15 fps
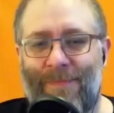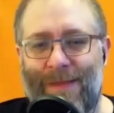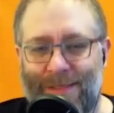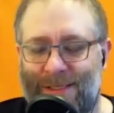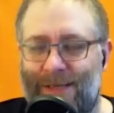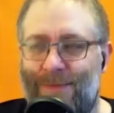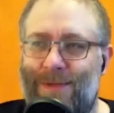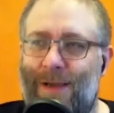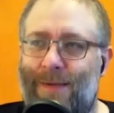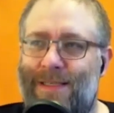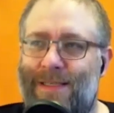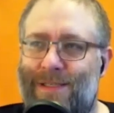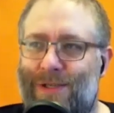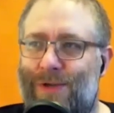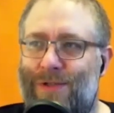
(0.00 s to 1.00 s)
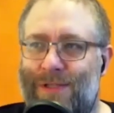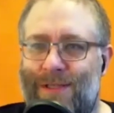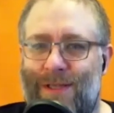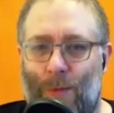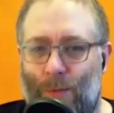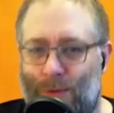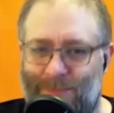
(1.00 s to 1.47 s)
Sometimes it's good to
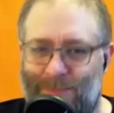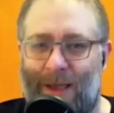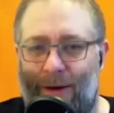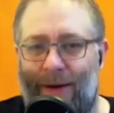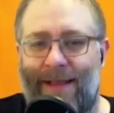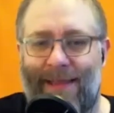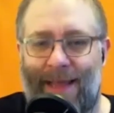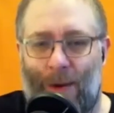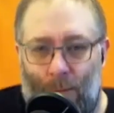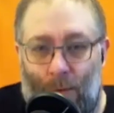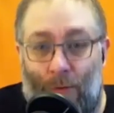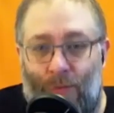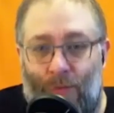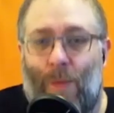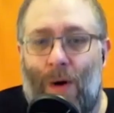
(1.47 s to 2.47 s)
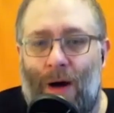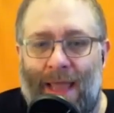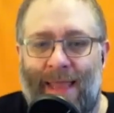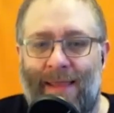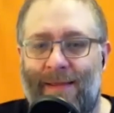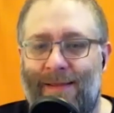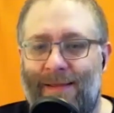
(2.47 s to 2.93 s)
know what's behind that, what the
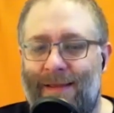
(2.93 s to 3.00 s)
why,